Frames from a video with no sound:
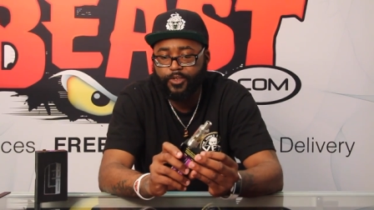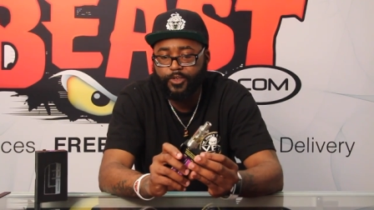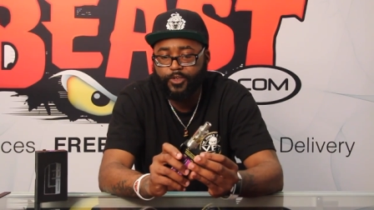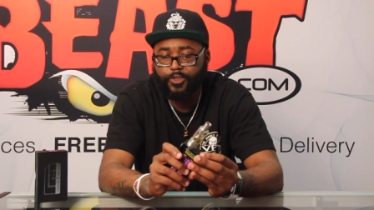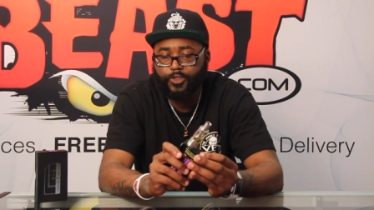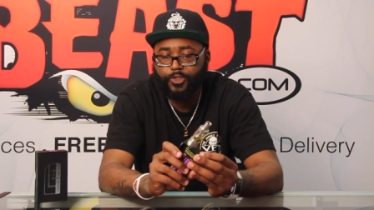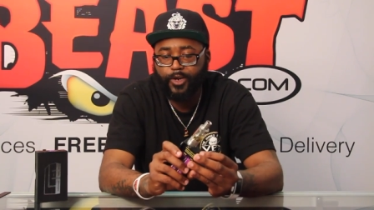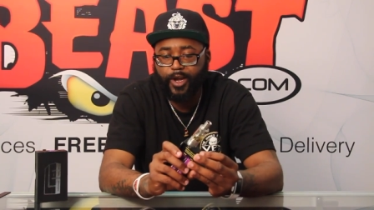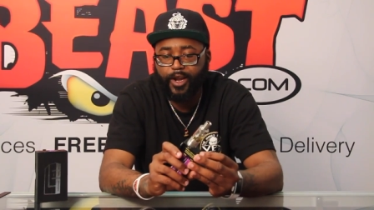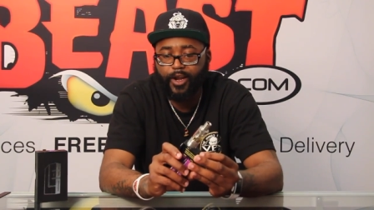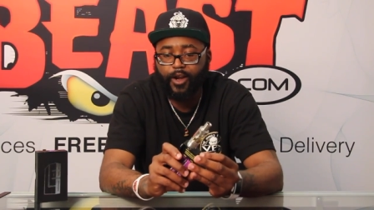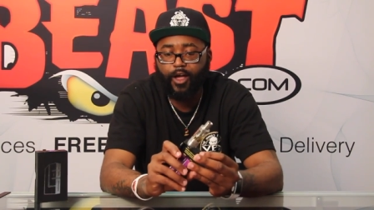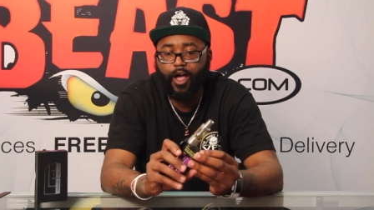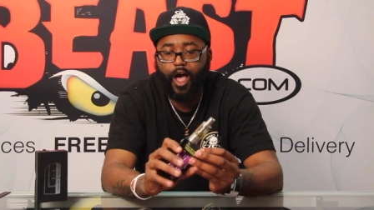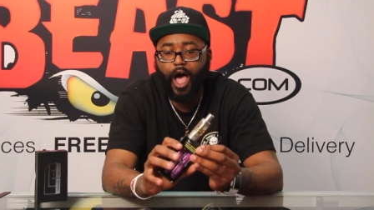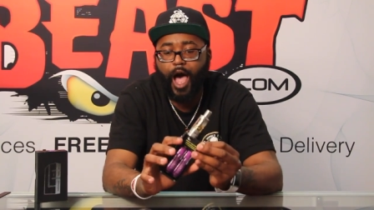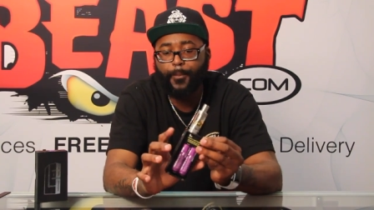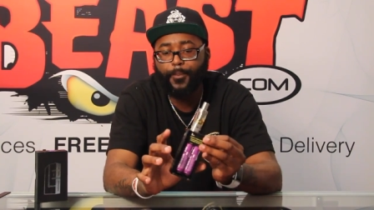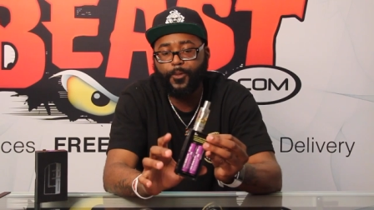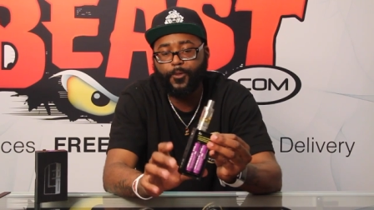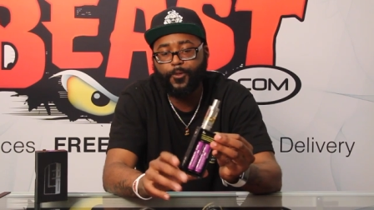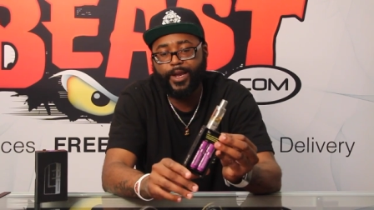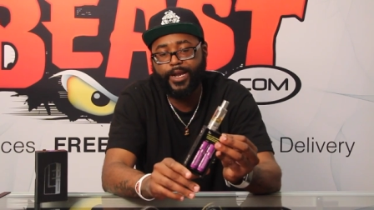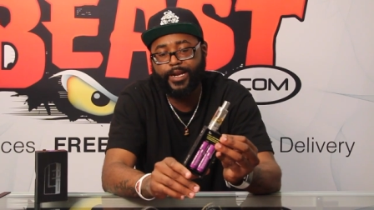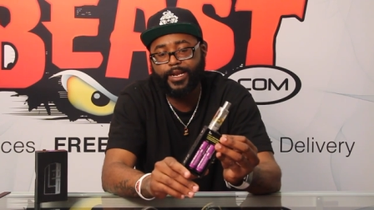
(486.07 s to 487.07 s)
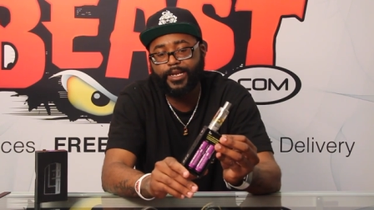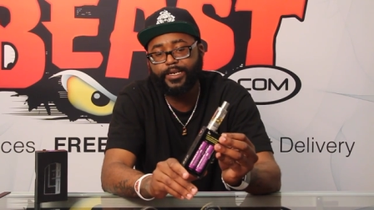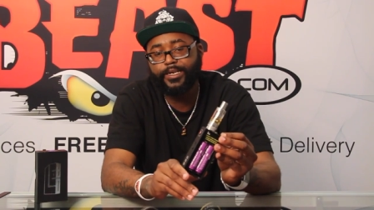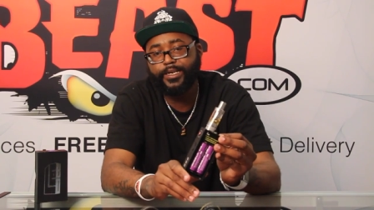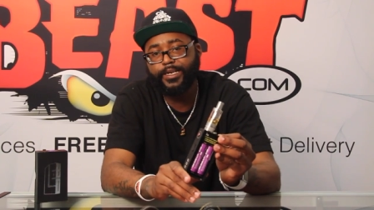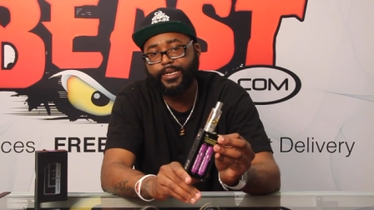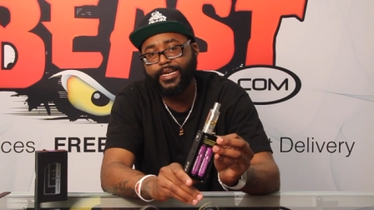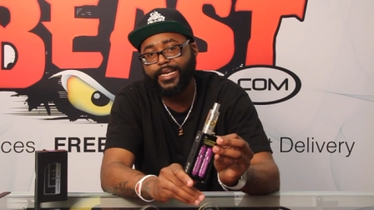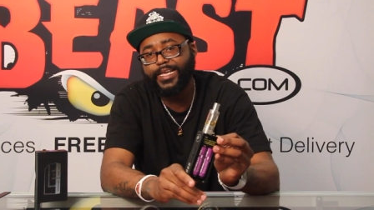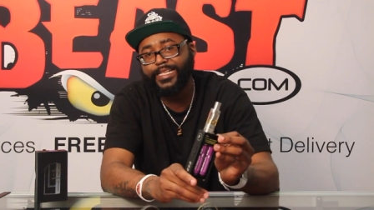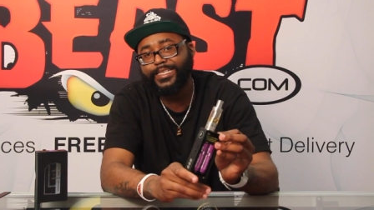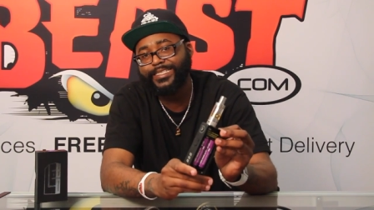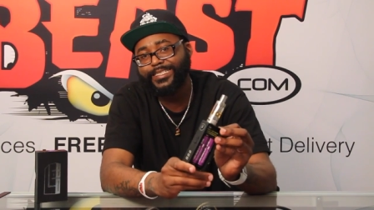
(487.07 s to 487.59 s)
You try to operate it,
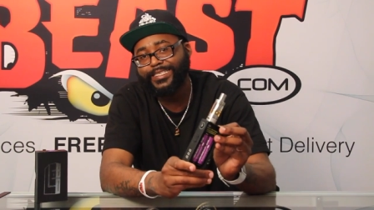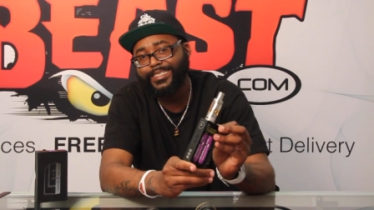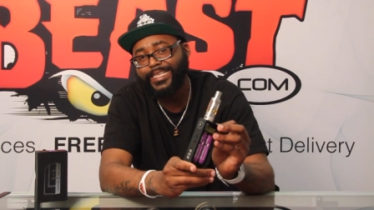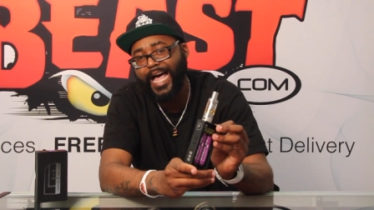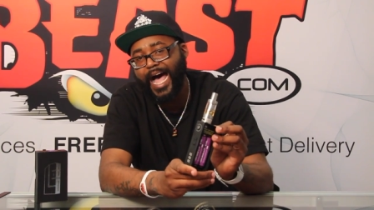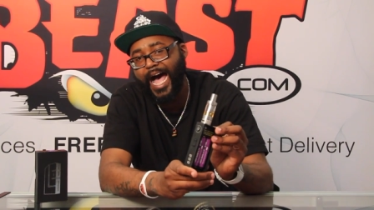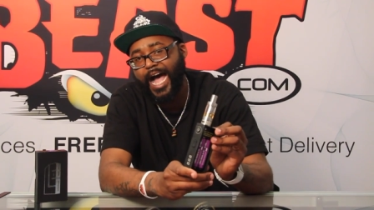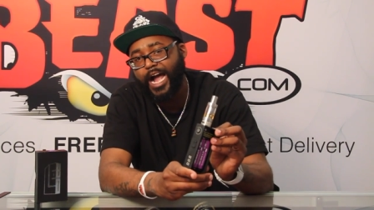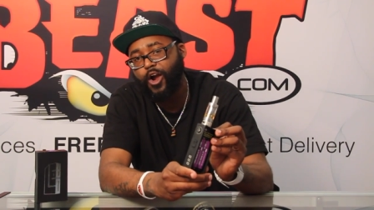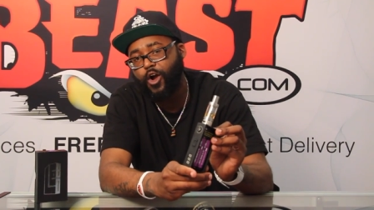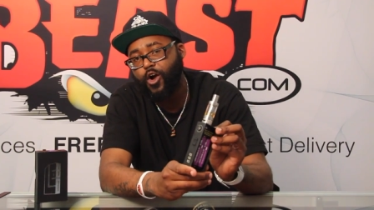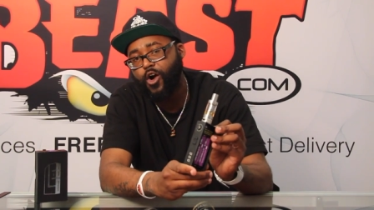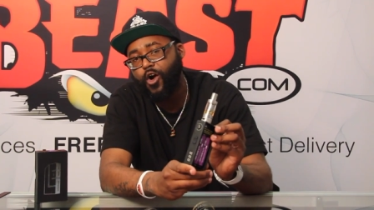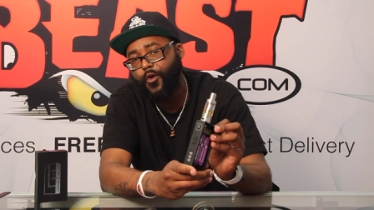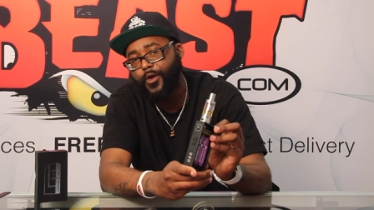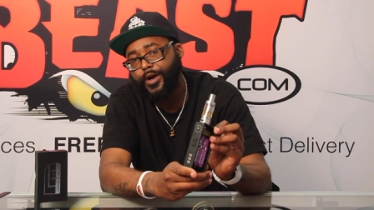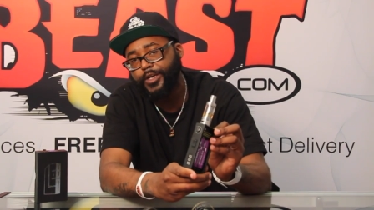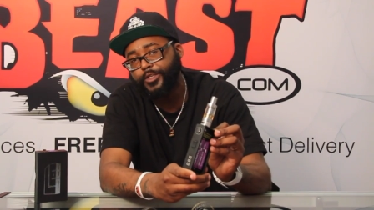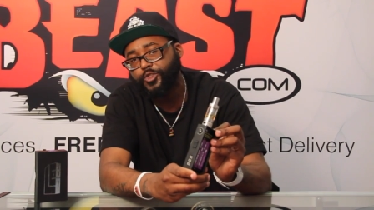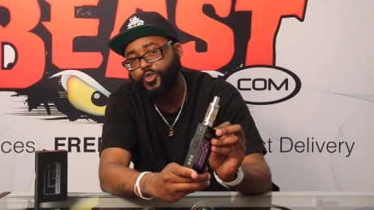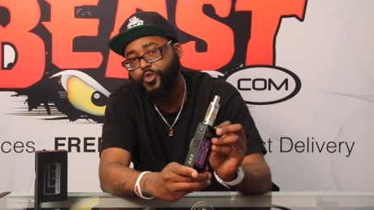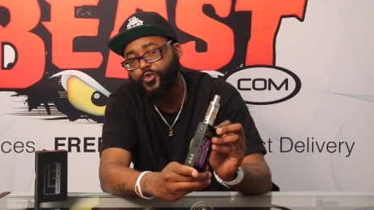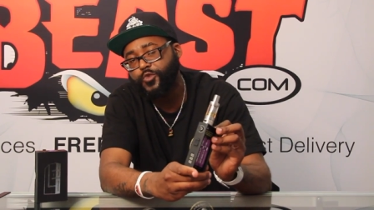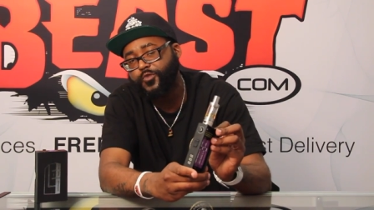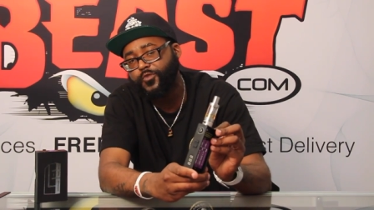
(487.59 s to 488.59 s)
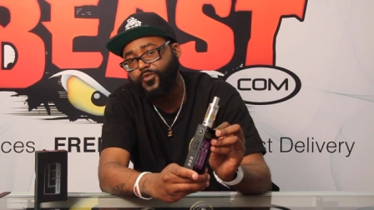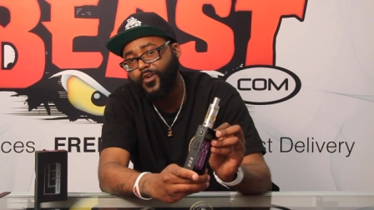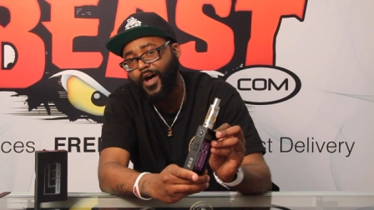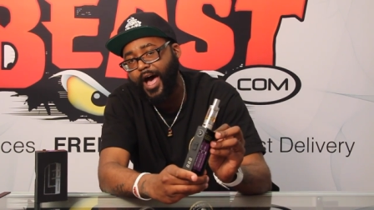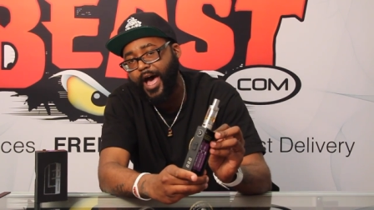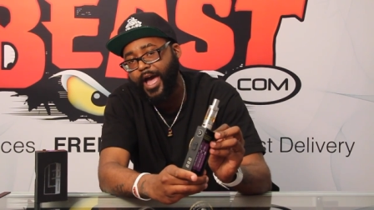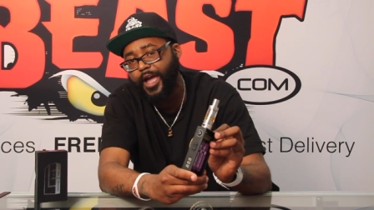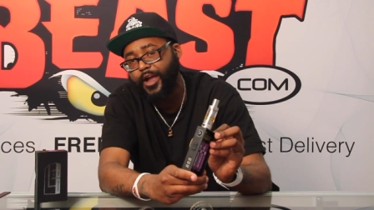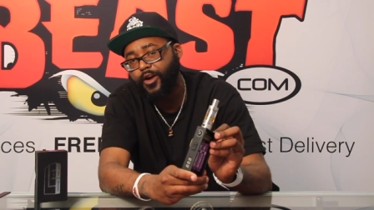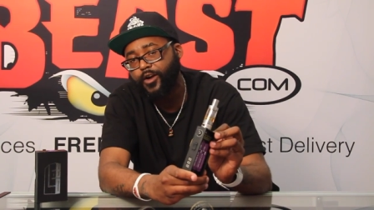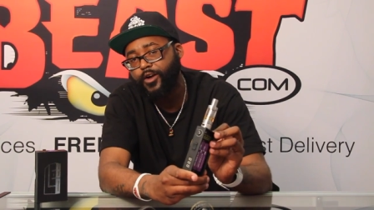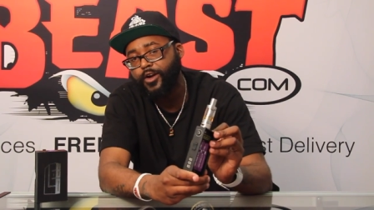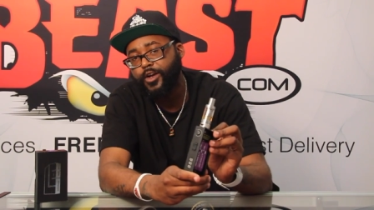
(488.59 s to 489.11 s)
it's not going to
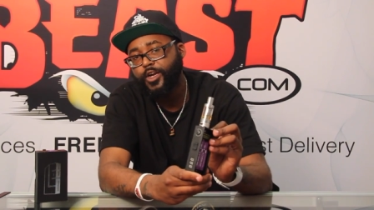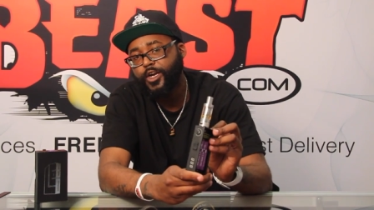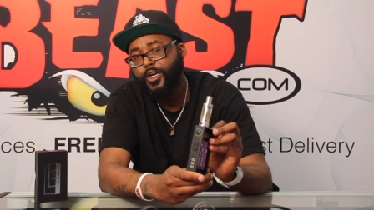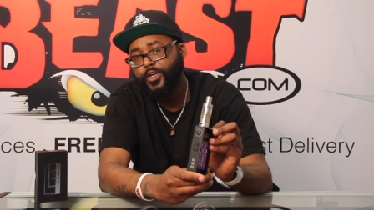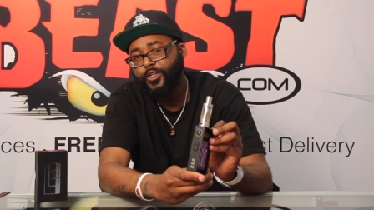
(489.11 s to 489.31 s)
fire.